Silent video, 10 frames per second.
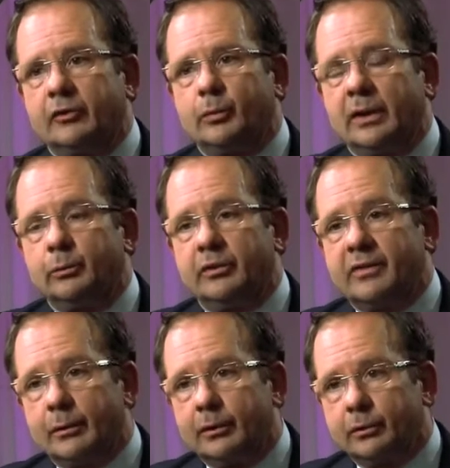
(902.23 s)
as well, with
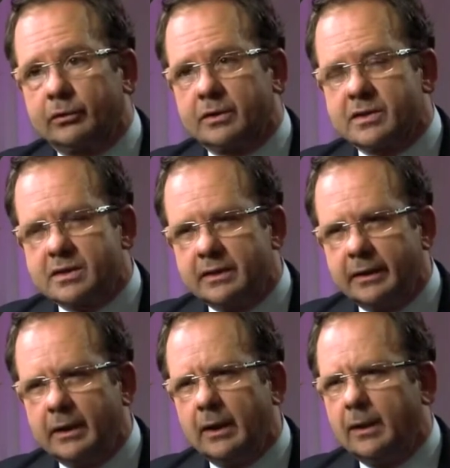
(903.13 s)
very little
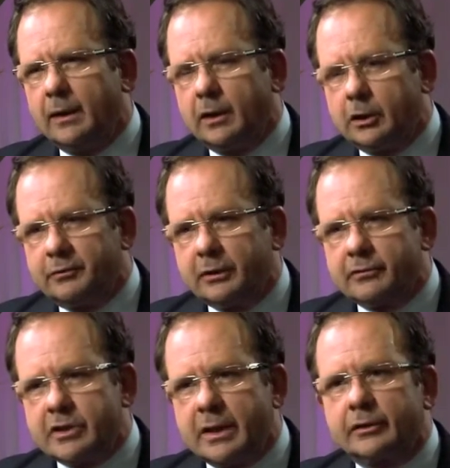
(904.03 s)
toxicity, a little bit
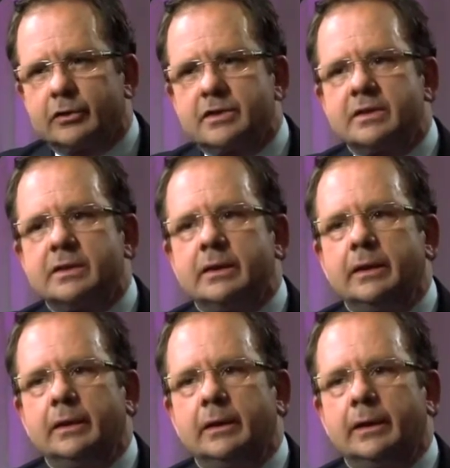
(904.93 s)
of GI
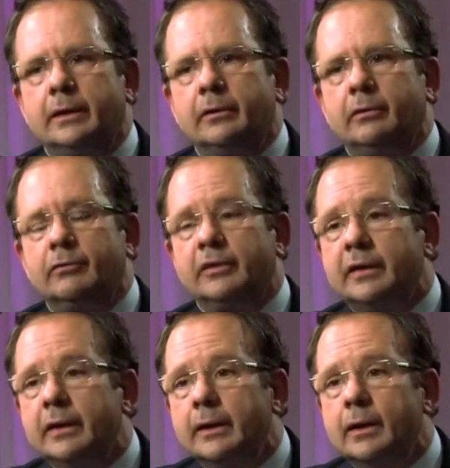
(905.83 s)
toxicity and
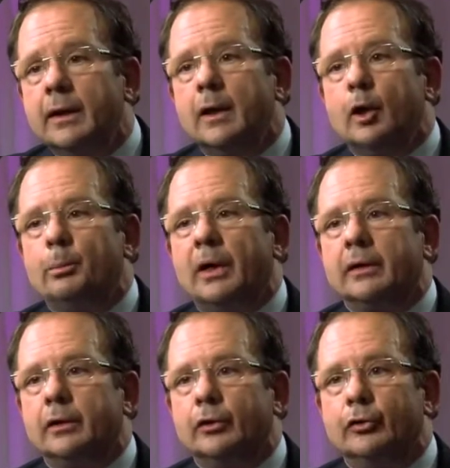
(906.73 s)
fatigue,
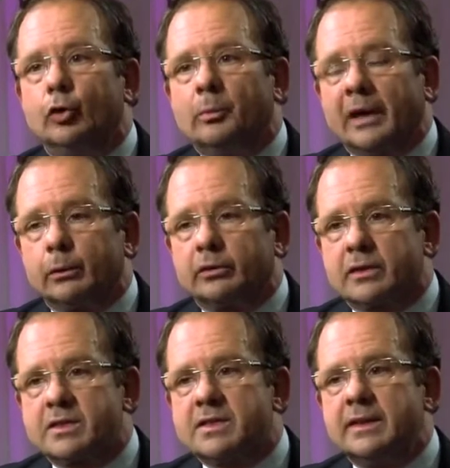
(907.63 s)
but no
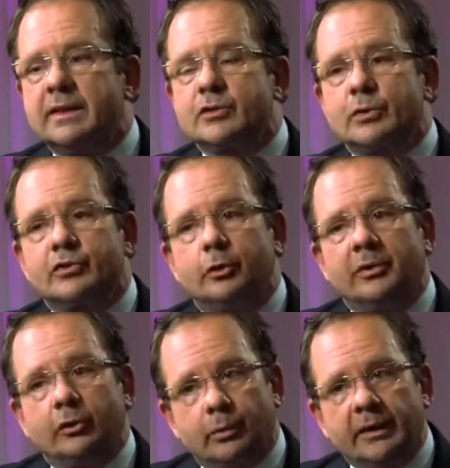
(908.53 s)
myelotoxicity. So it's going to
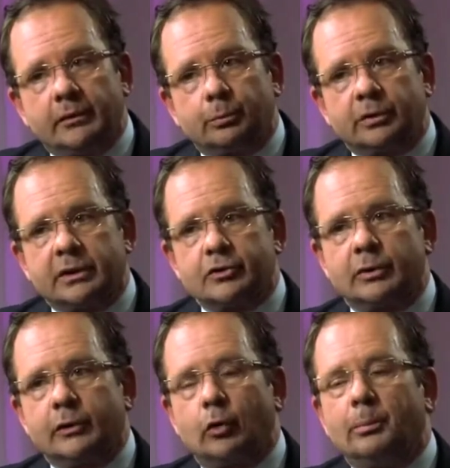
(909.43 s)
be great to
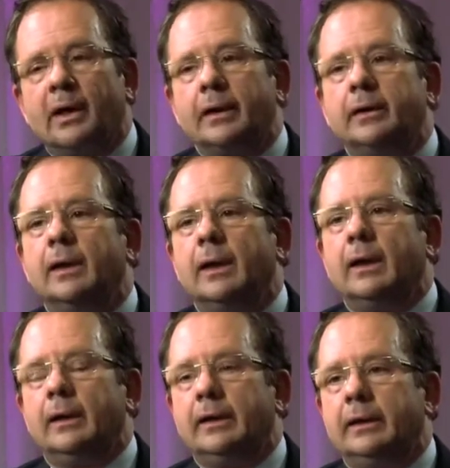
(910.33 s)
potentially combine
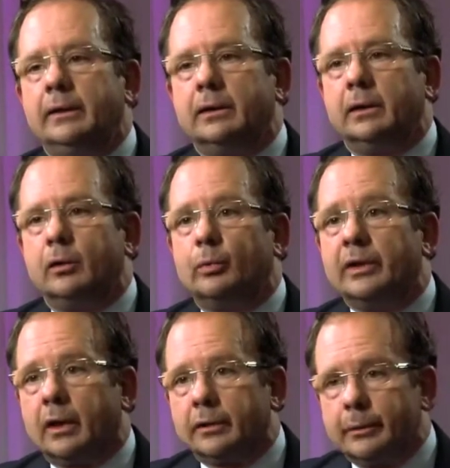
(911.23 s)

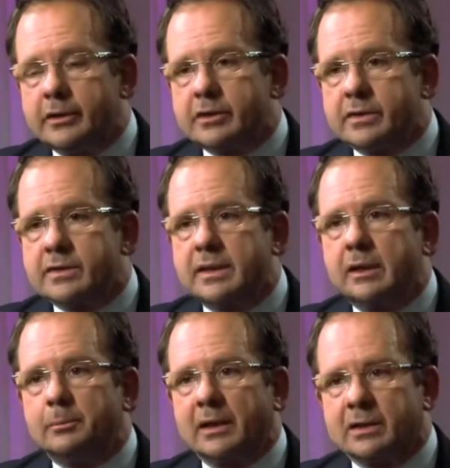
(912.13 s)
with other agents
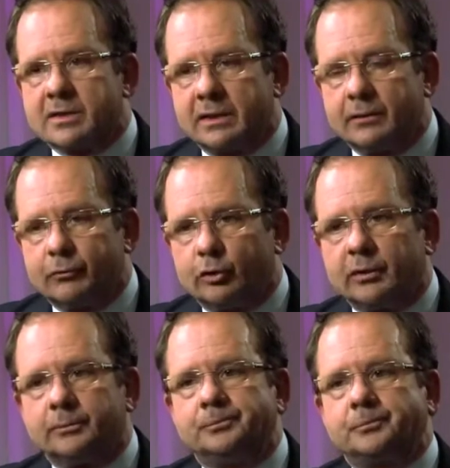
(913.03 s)
in mantle cell lymphoma.